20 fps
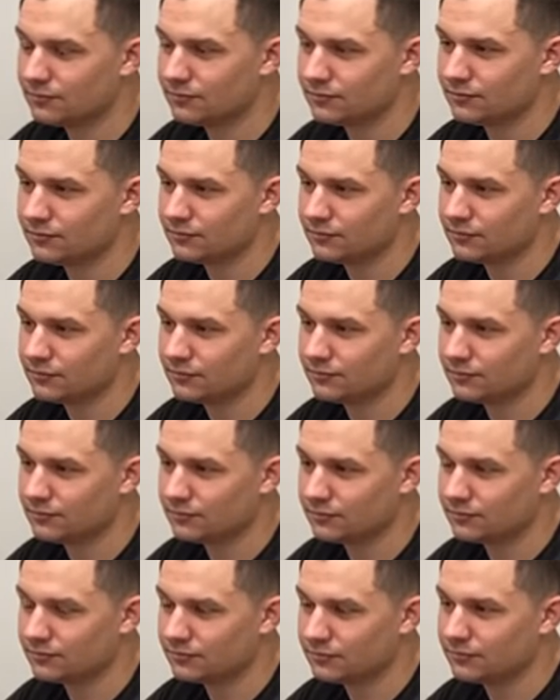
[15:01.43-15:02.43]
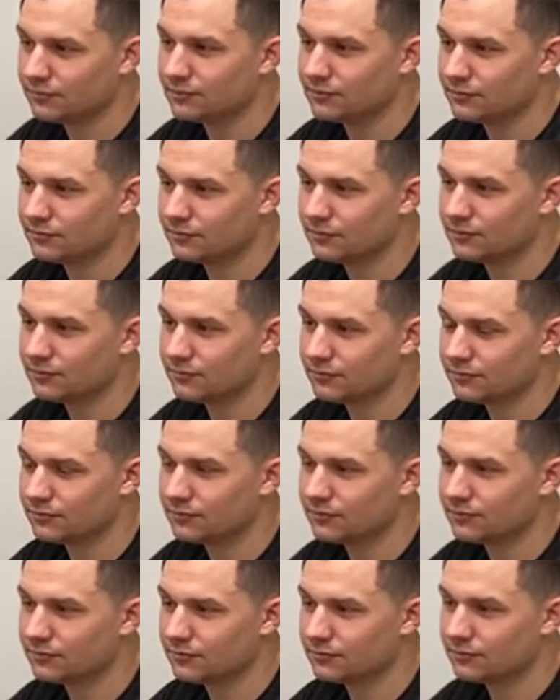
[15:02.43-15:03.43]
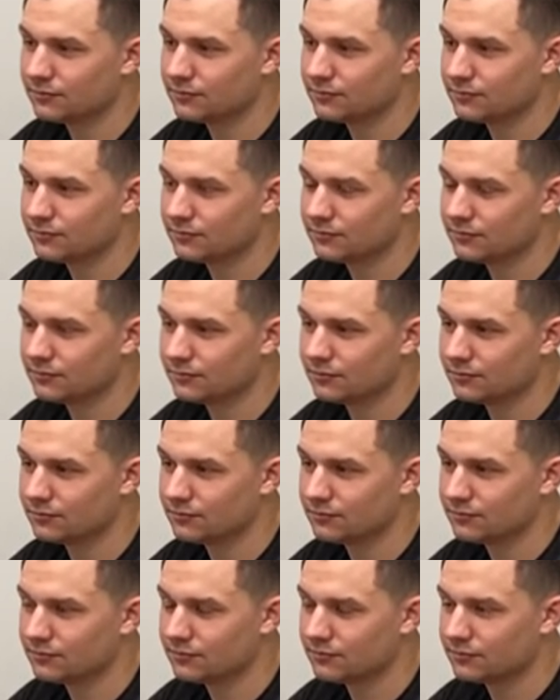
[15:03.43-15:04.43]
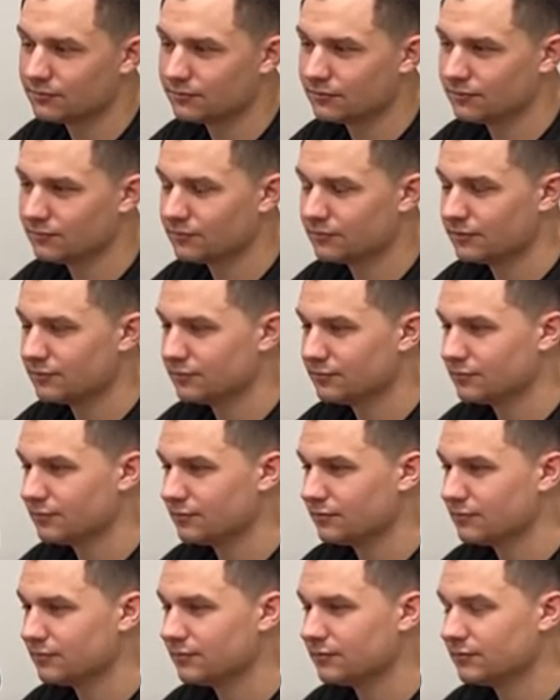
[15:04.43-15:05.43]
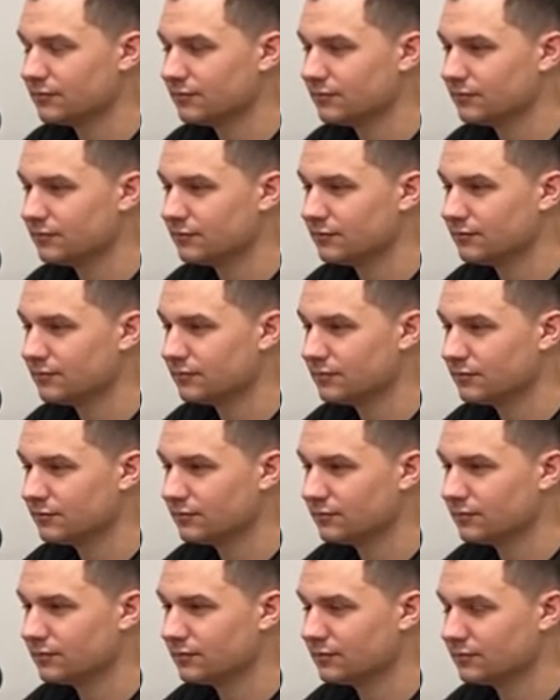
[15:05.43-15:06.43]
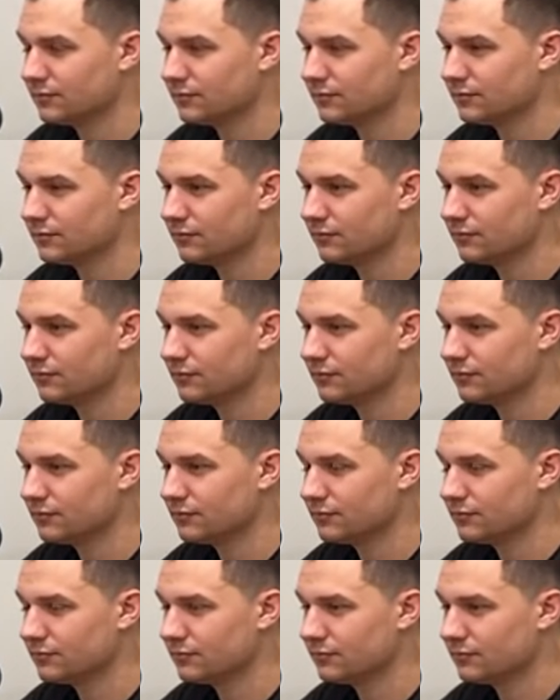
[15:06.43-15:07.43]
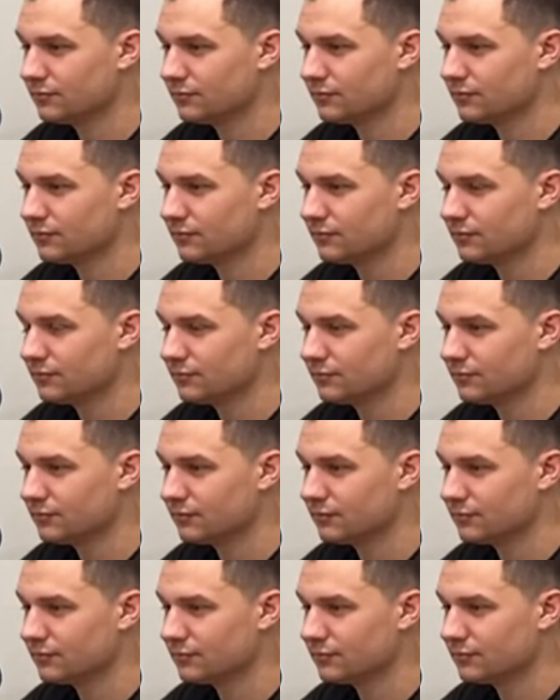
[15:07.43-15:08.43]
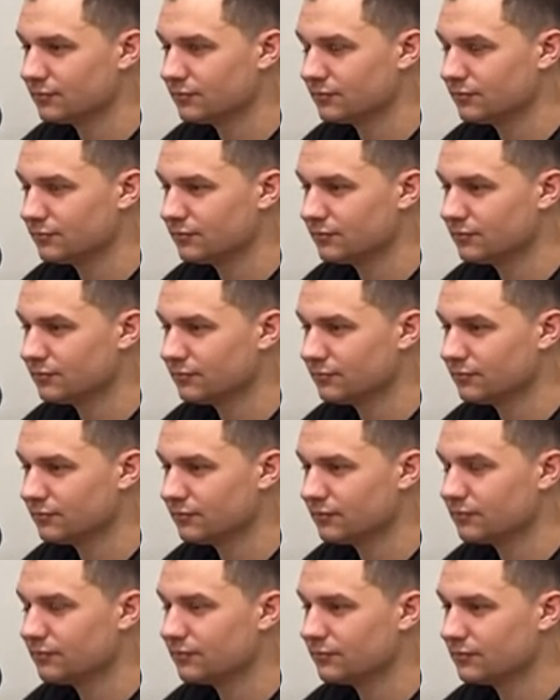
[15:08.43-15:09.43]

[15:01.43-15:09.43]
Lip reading: [no speech]